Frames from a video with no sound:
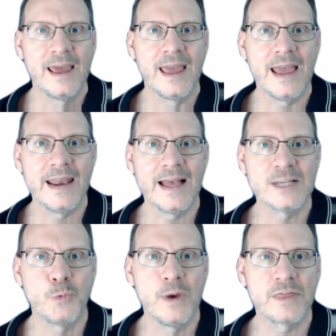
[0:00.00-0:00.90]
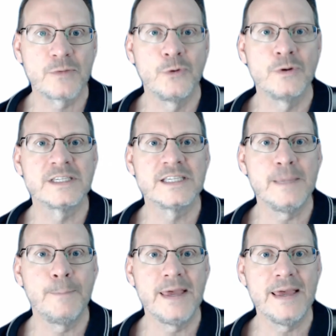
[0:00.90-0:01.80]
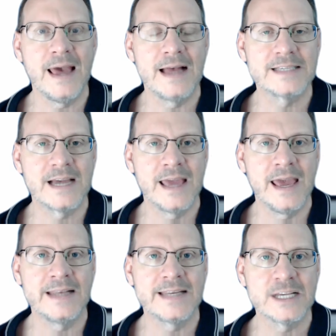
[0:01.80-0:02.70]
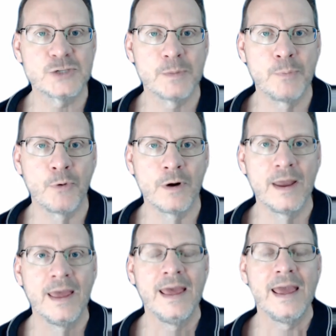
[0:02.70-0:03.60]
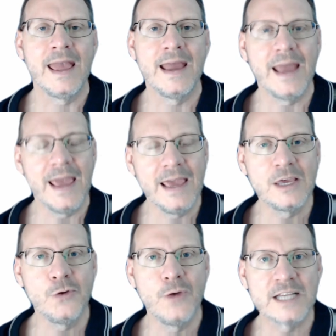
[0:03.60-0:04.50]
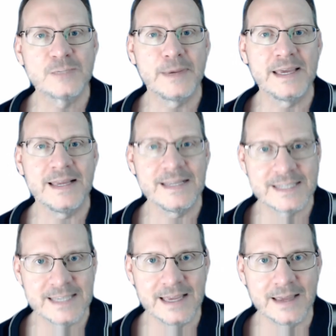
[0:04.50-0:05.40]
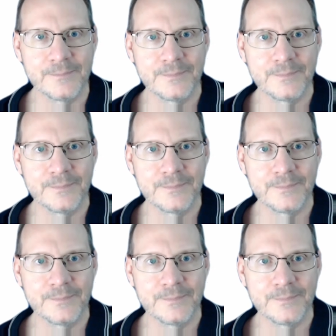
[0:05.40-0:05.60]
and has went through CPSIA test report and AQSPEC.